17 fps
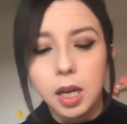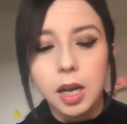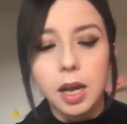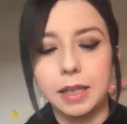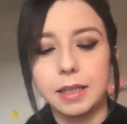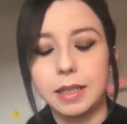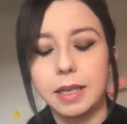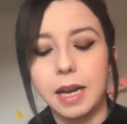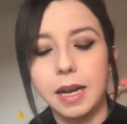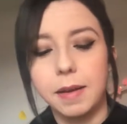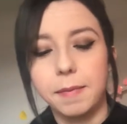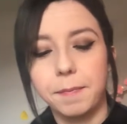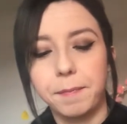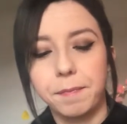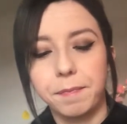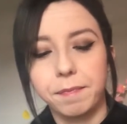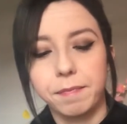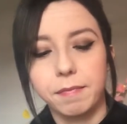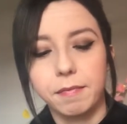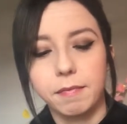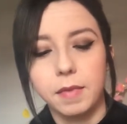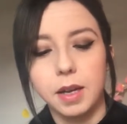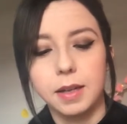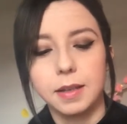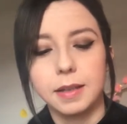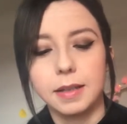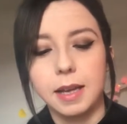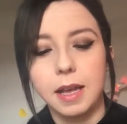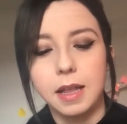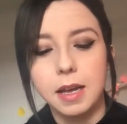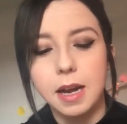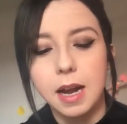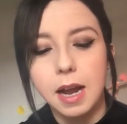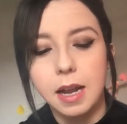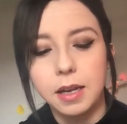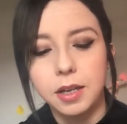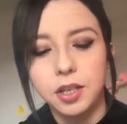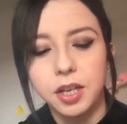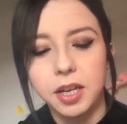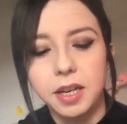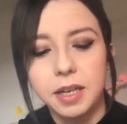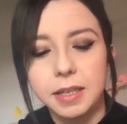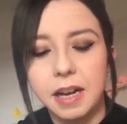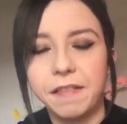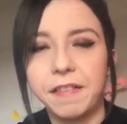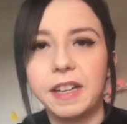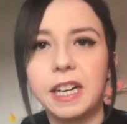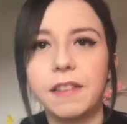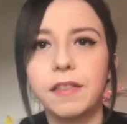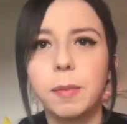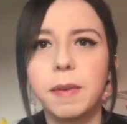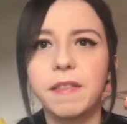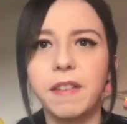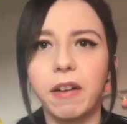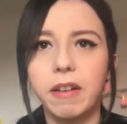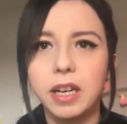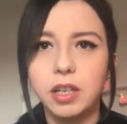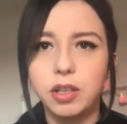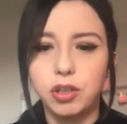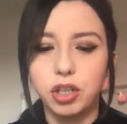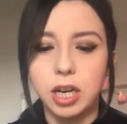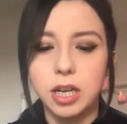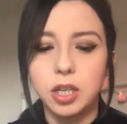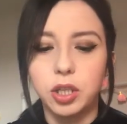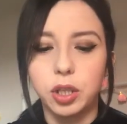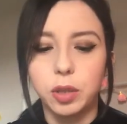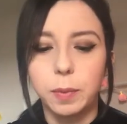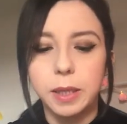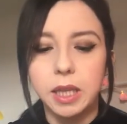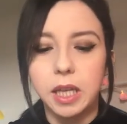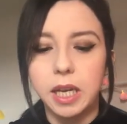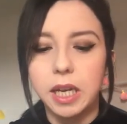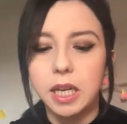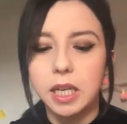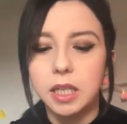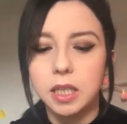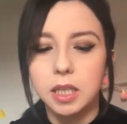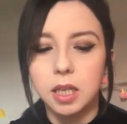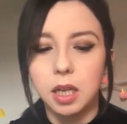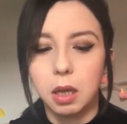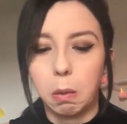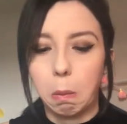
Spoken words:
Let's get the eyelashes. I feel like I have to be very gentle with these.